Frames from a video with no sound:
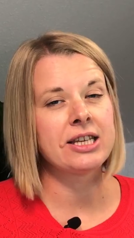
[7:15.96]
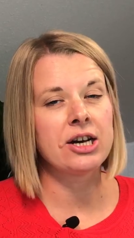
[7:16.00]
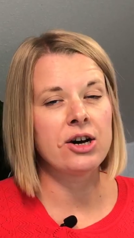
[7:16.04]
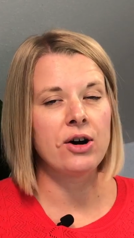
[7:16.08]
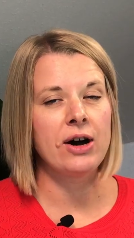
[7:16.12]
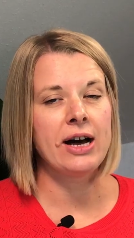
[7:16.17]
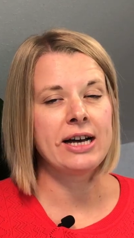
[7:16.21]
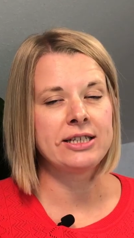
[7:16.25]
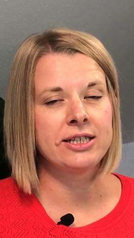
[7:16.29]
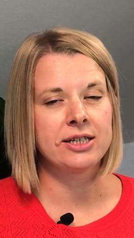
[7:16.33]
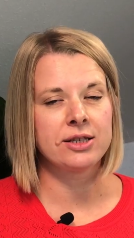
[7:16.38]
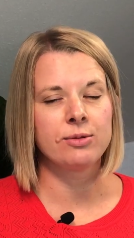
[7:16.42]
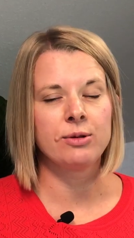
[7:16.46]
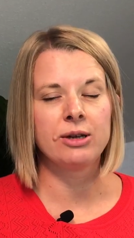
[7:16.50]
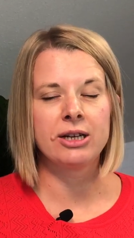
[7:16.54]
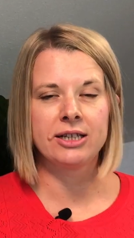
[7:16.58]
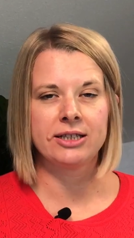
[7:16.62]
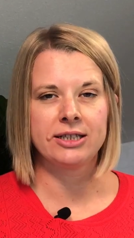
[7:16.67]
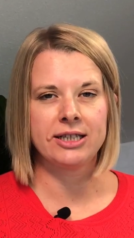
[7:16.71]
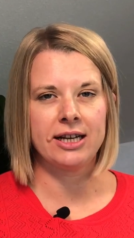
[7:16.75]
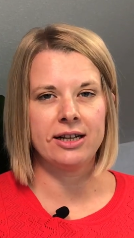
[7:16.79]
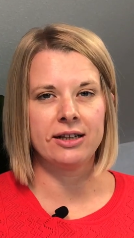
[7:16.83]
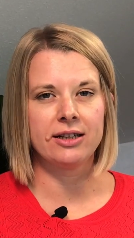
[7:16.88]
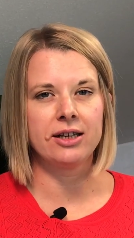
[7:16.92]
So I just want
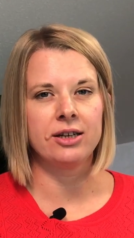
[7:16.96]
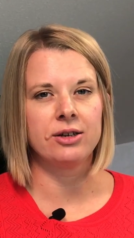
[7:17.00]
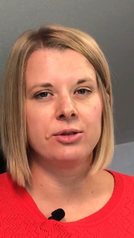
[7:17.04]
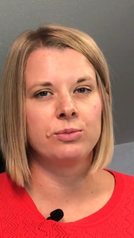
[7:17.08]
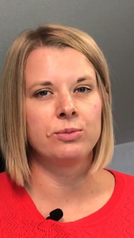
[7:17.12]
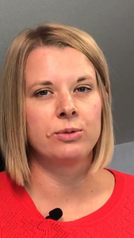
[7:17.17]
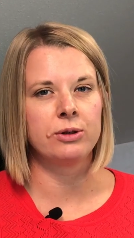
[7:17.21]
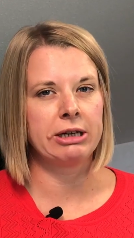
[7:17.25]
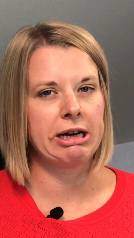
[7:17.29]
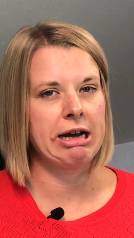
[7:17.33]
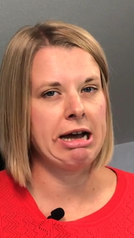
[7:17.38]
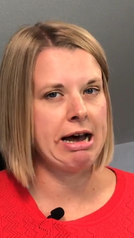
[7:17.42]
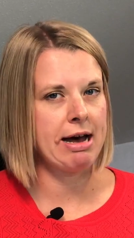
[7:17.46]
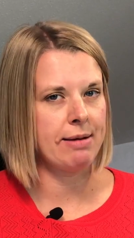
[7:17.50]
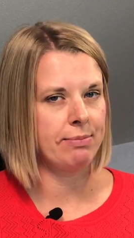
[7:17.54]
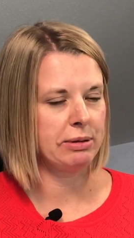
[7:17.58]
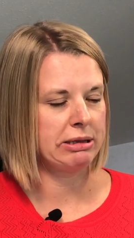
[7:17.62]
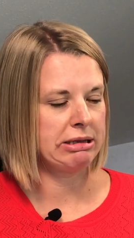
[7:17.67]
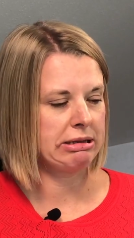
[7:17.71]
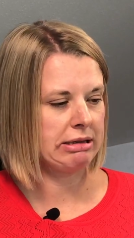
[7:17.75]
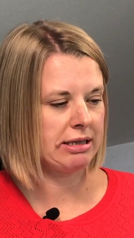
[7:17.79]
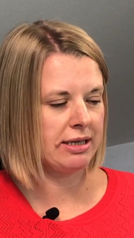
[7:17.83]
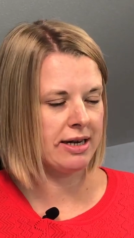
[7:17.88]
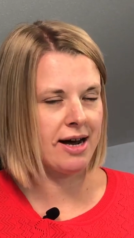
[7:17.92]
to tell you what
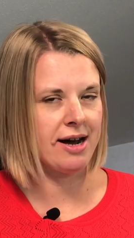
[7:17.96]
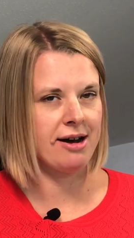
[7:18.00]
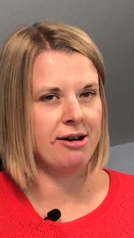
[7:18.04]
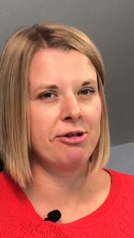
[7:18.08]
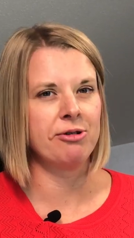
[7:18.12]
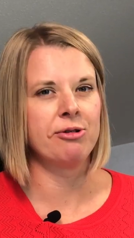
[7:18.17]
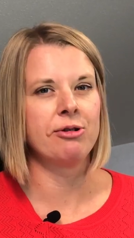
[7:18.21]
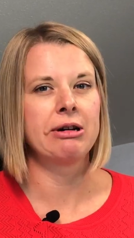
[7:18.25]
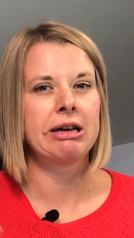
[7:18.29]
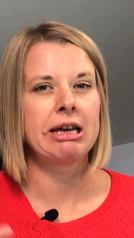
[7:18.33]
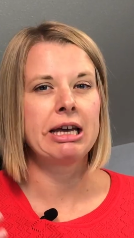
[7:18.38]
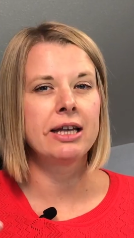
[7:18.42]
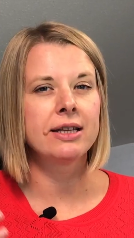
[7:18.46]
happens now.